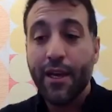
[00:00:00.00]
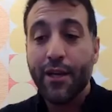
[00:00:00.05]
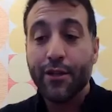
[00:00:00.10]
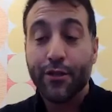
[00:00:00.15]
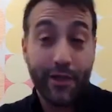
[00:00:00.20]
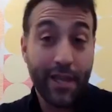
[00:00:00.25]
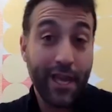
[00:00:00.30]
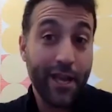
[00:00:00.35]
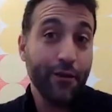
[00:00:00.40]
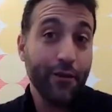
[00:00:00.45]

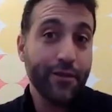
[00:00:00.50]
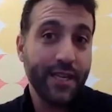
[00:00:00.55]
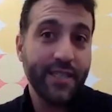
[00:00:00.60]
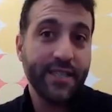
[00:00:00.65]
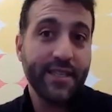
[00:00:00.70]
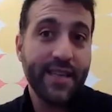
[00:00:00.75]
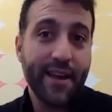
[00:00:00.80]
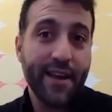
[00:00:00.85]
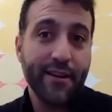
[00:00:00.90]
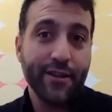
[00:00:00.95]
So they use
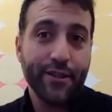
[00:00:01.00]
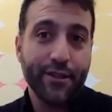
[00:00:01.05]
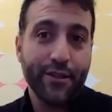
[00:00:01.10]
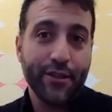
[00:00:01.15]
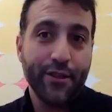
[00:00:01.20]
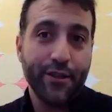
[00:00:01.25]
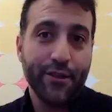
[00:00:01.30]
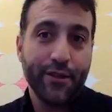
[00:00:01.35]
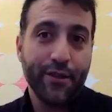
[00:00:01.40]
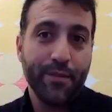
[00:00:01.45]
these centers
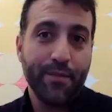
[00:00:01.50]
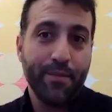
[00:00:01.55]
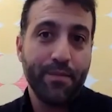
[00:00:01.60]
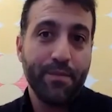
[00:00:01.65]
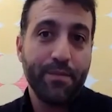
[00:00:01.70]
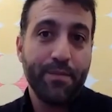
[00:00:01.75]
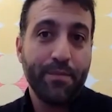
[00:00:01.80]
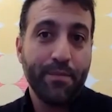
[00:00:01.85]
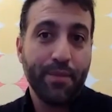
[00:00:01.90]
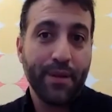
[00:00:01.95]
to
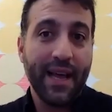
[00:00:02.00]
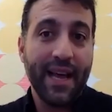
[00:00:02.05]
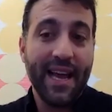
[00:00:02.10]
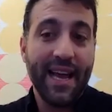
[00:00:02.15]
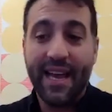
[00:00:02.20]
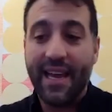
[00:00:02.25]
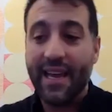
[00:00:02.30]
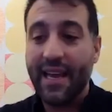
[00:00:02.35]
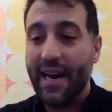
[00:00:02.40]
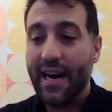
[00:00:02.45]

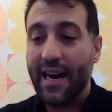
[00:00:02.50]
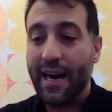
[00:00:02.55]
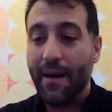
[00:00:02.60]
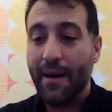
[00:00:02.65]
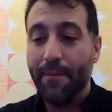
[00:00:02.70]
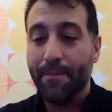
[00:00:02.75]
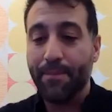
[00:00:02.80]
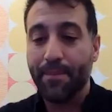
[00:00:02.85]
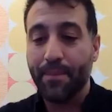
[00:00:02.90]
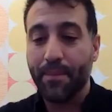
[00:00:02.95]
play
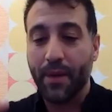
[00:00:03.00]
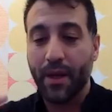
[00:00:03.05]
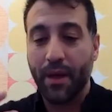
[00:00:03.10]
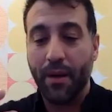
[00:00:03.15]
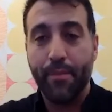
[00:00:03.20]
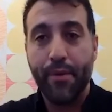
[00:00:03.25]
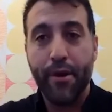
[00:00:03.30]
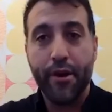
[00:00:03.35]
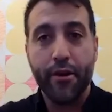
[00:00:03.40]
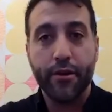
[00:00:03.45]

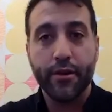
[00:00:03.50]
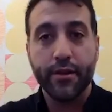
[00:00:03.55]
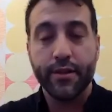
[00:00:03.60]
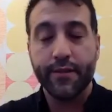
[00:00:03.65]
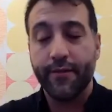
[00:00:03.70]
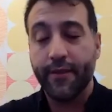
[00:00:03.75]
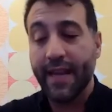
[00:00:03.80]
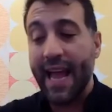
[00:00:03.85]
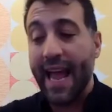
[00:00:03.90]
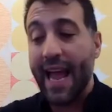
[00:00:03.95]
computers,
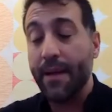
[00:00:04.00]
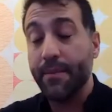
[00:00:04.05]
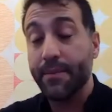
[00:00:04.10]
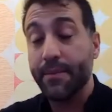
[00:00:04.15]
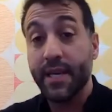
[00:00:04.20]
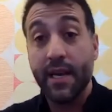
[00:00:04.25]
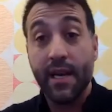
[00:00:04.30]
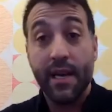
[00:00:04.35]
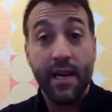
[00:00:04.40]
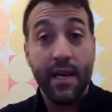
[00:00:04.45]

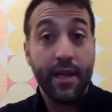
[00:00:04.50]
games.